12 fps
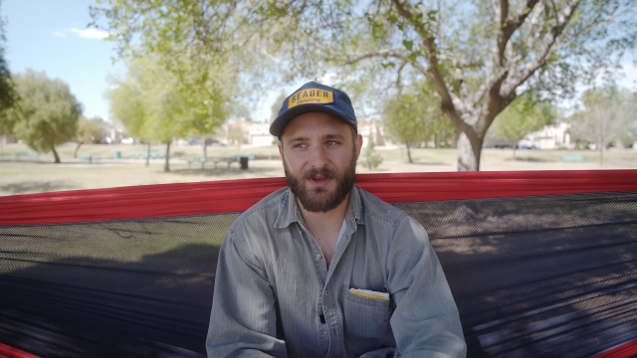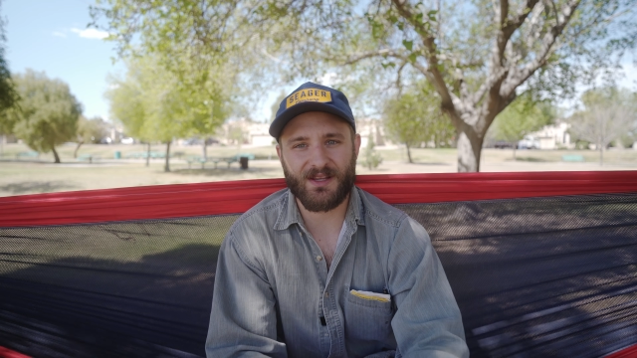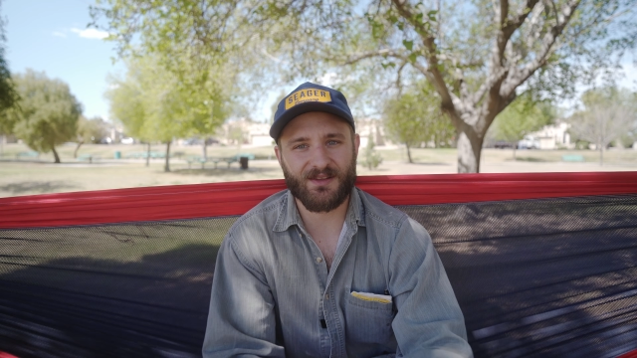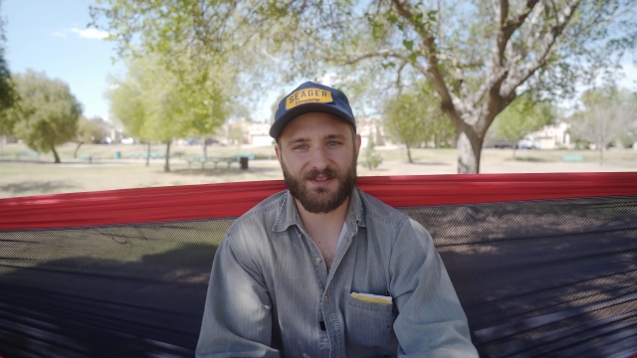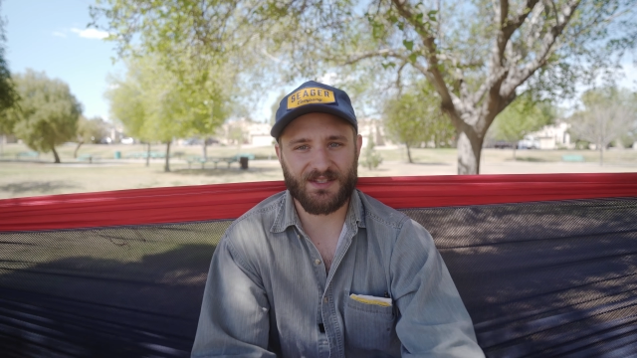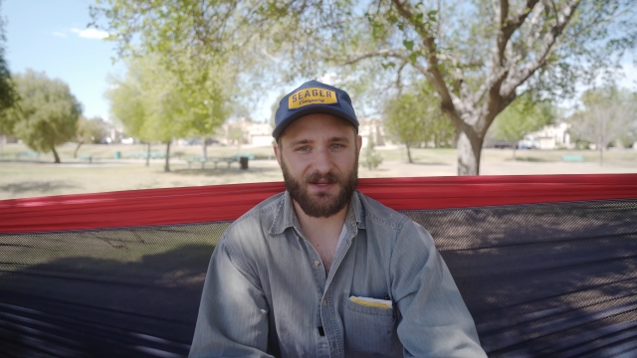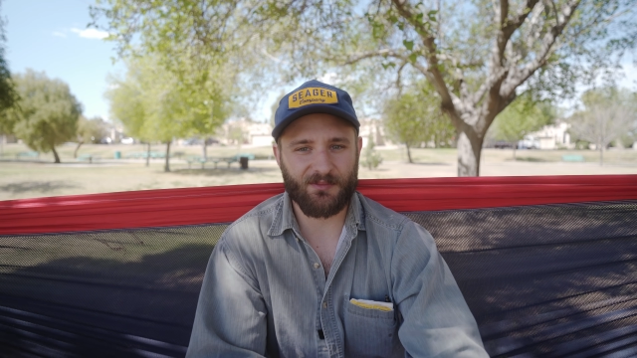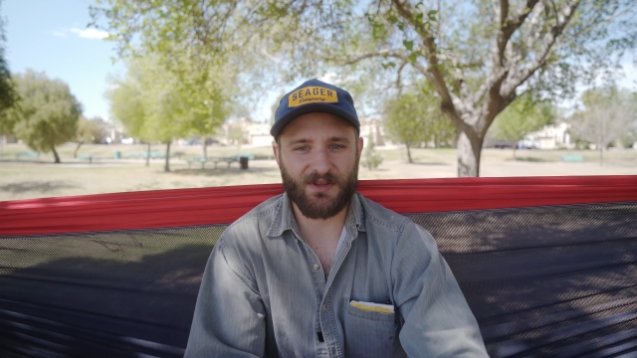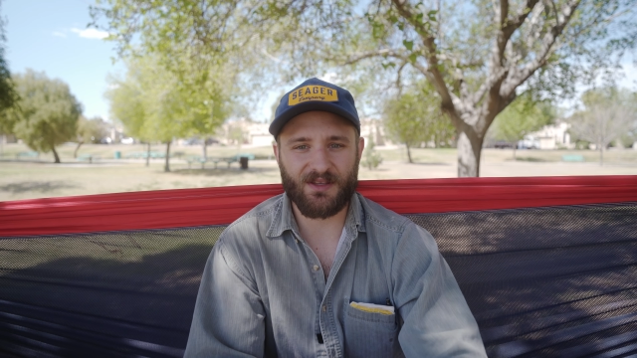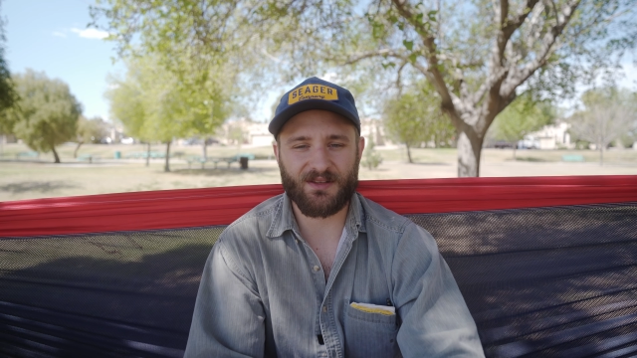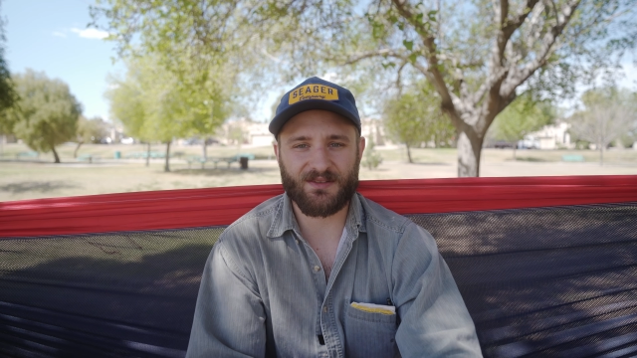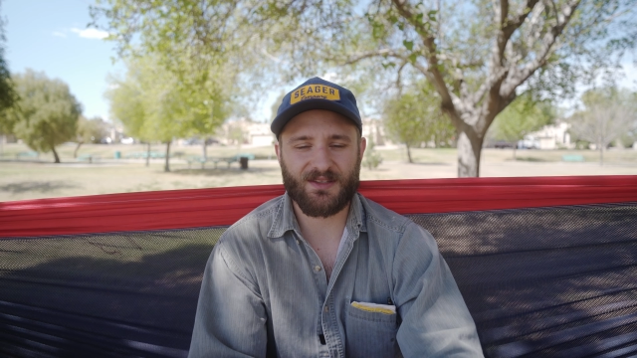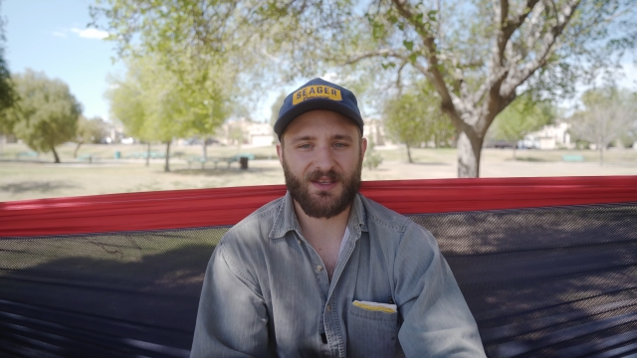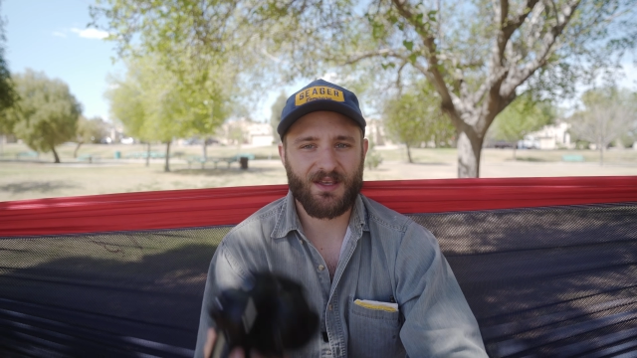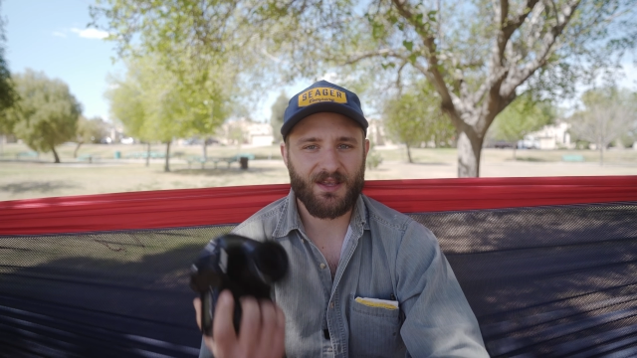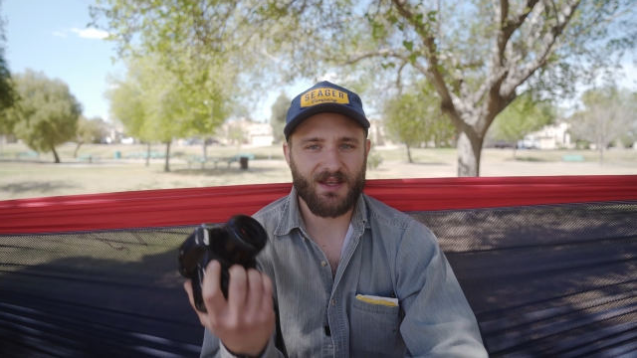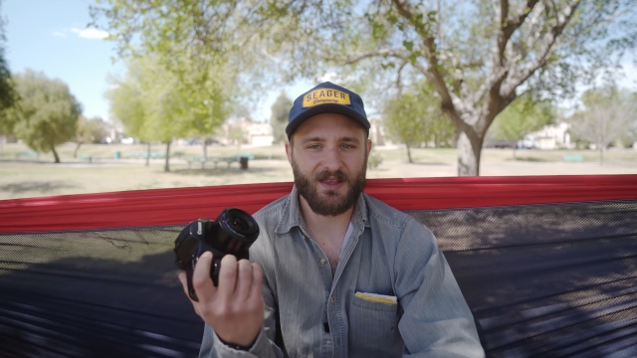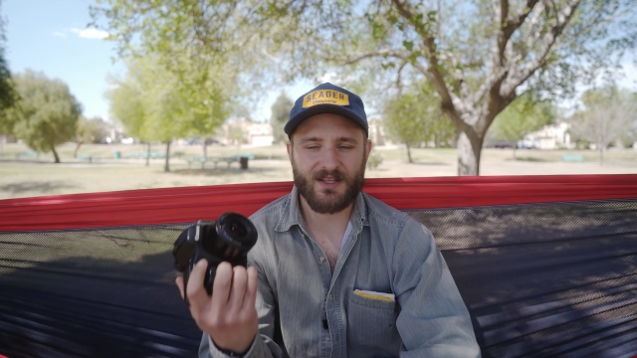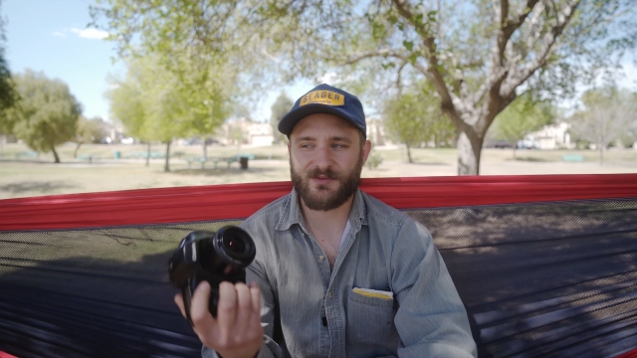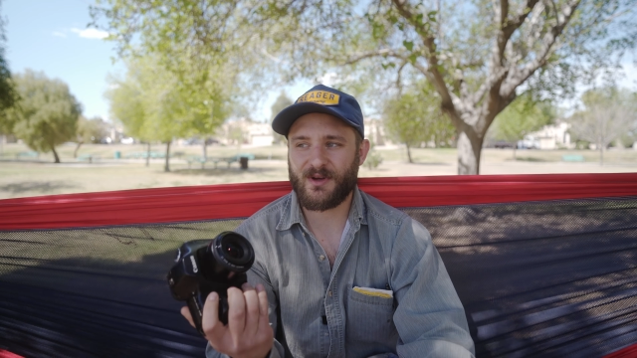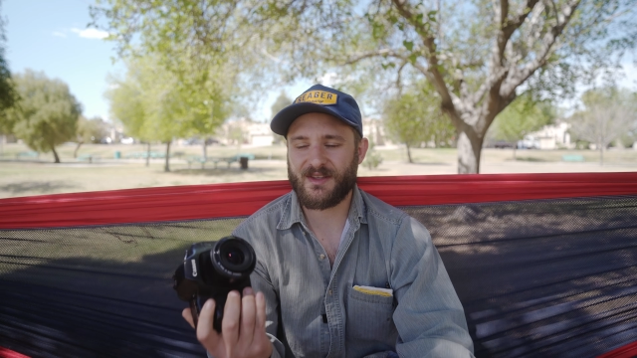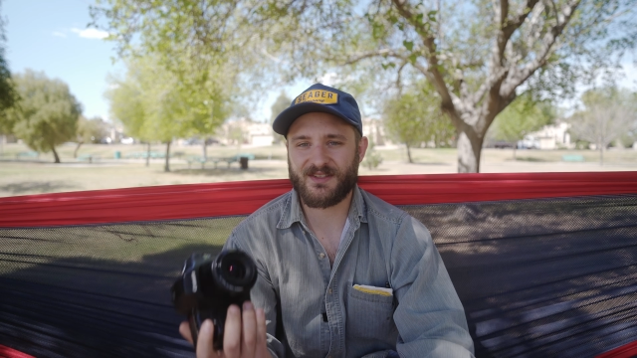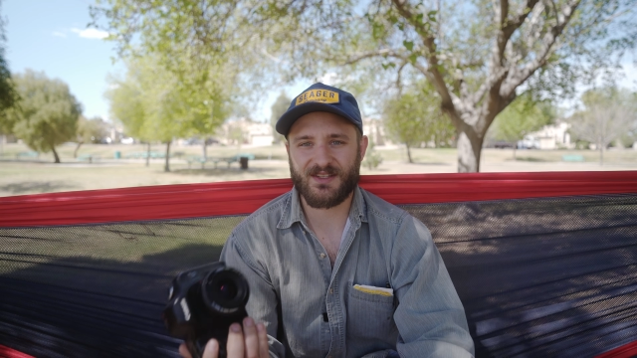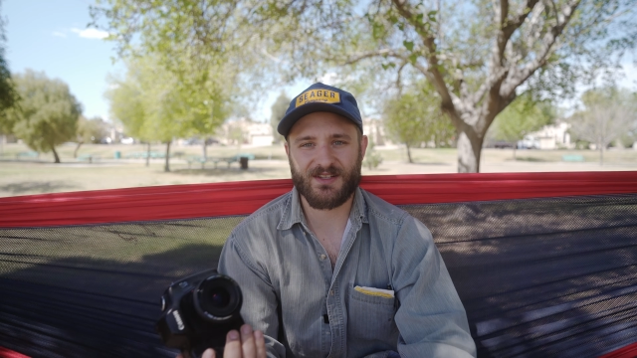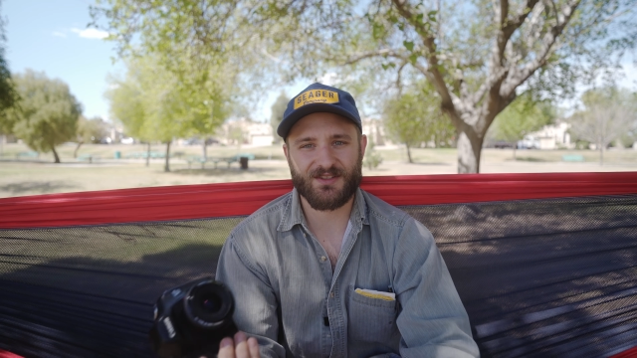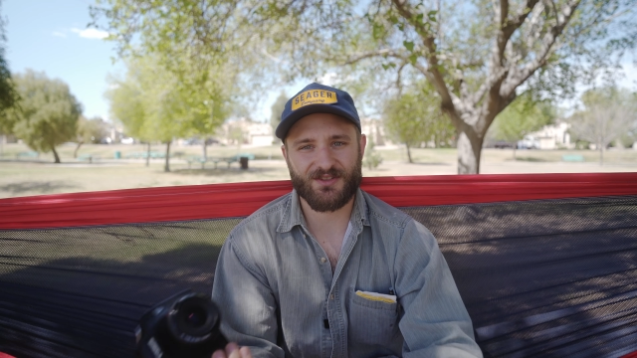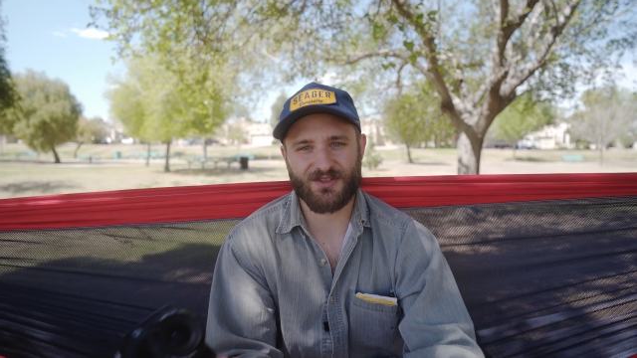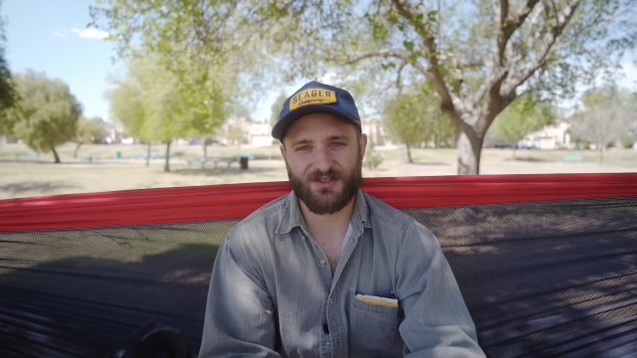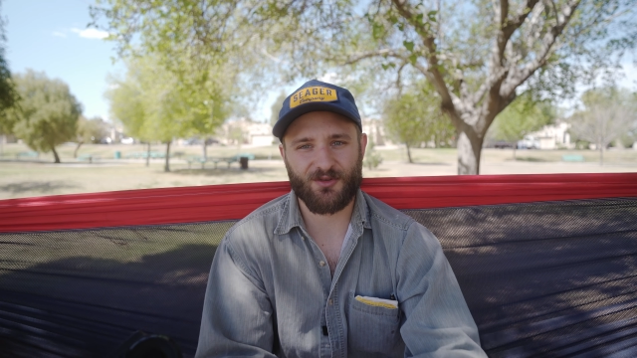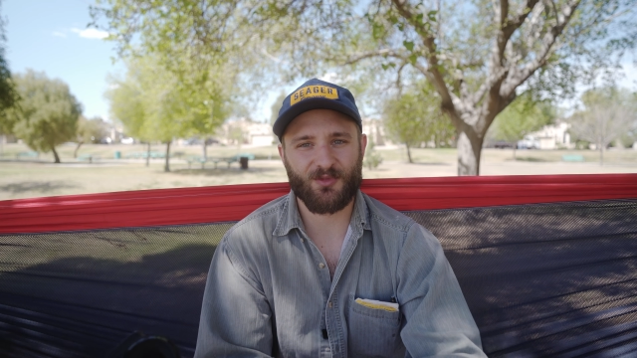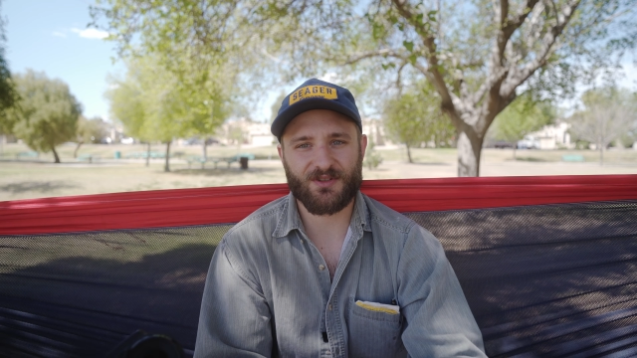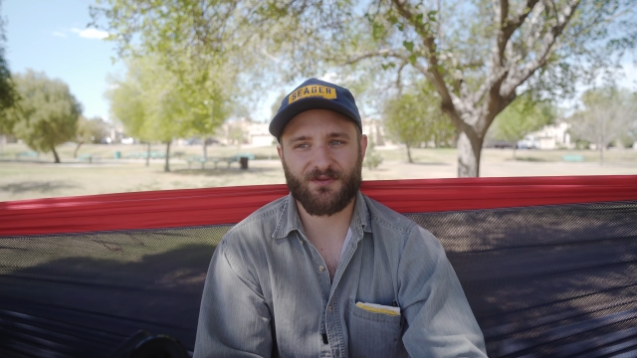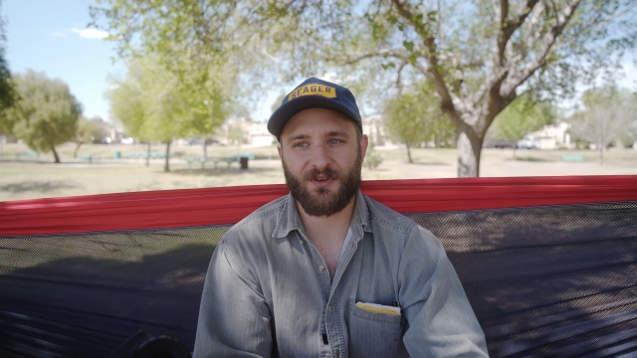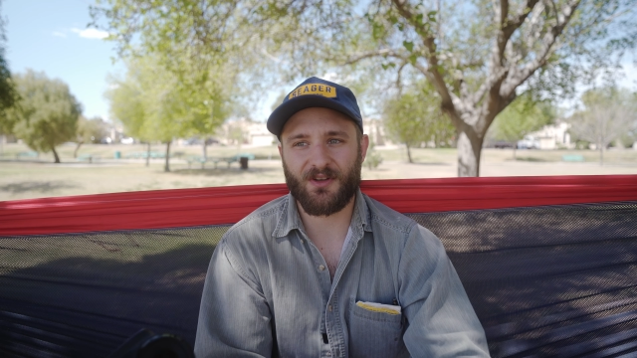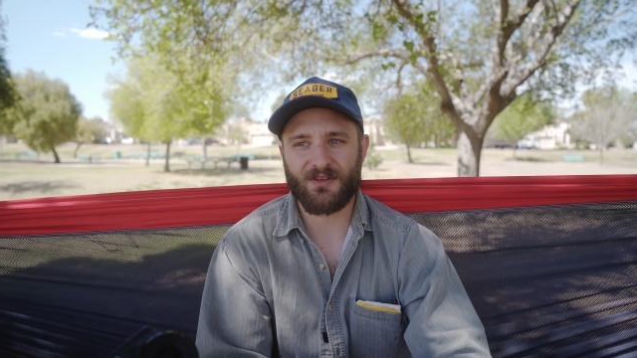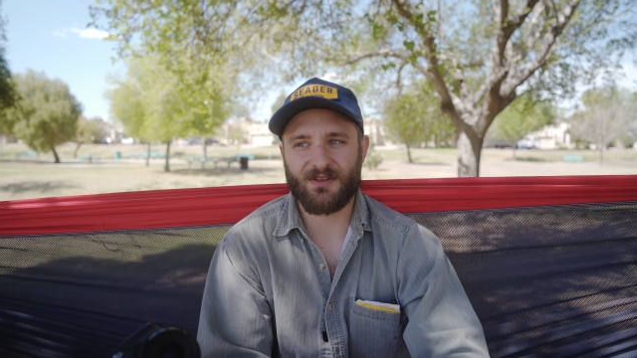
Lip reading: making the same things. And that's why this thing is just so much fun.